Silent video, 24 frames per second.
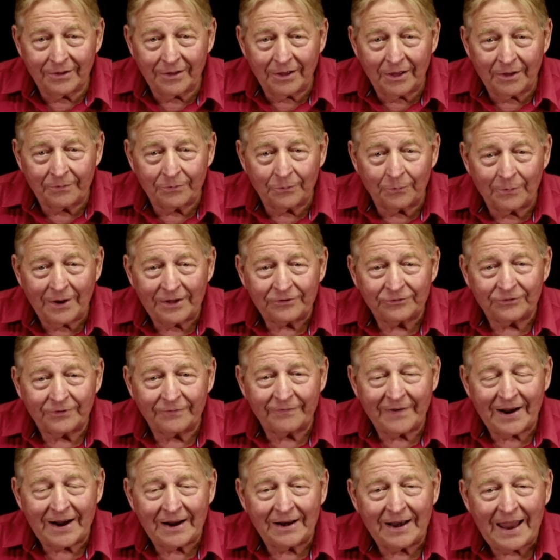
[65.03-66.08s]
of the rest
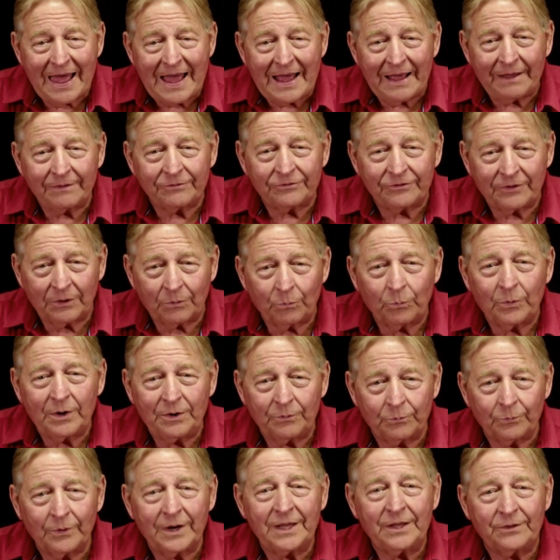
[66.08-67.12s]
of our lives that we
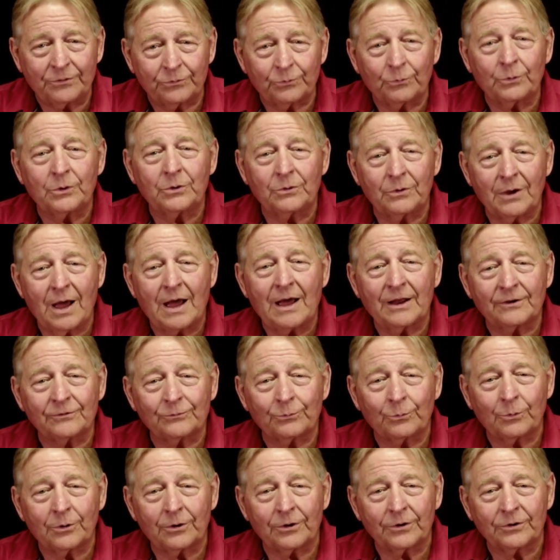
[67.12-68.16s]
read through God's
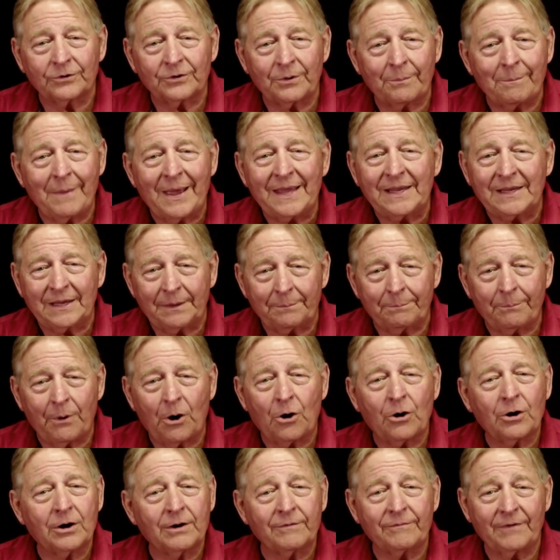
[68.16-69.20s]
Word to make it
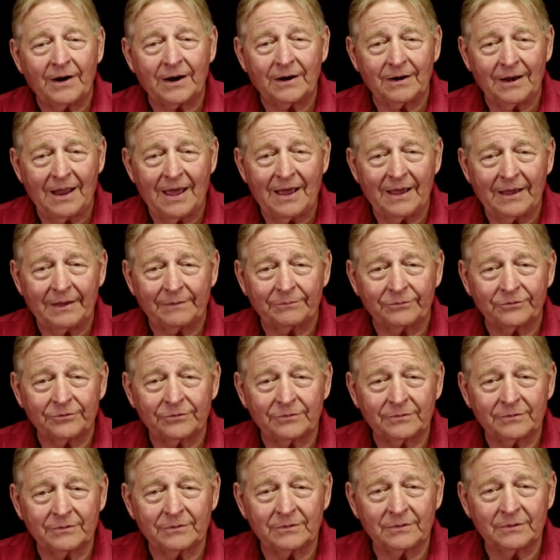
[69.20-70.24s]
part of our lives,
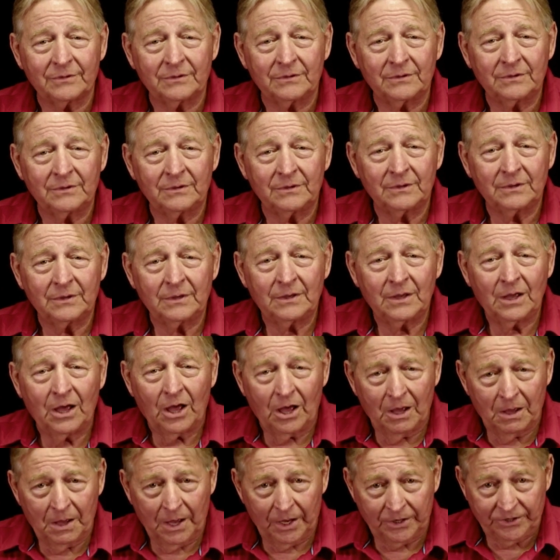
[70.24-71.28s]

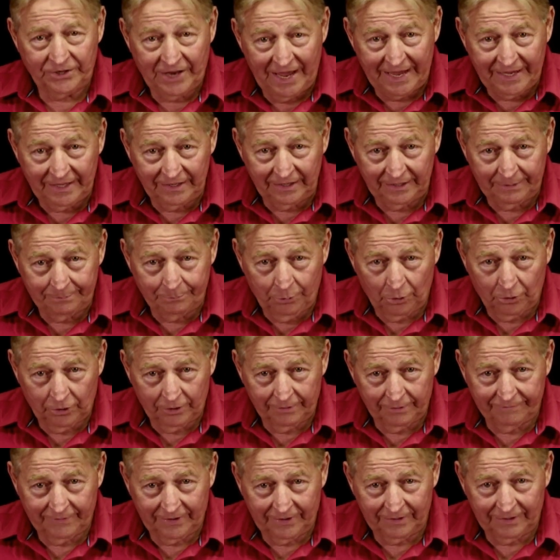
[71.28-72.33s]
a daily part
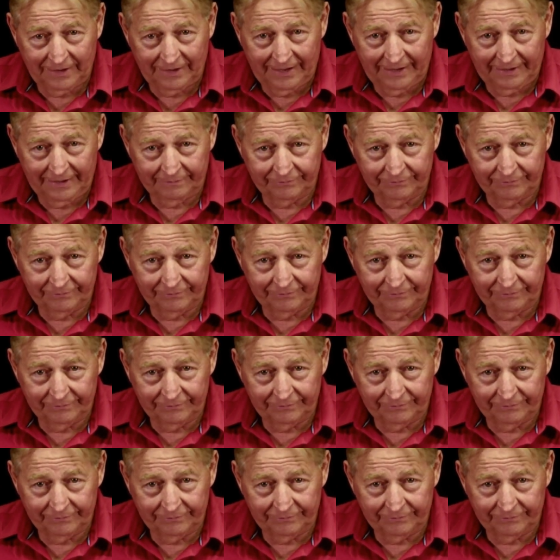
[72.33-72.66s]
of our lives,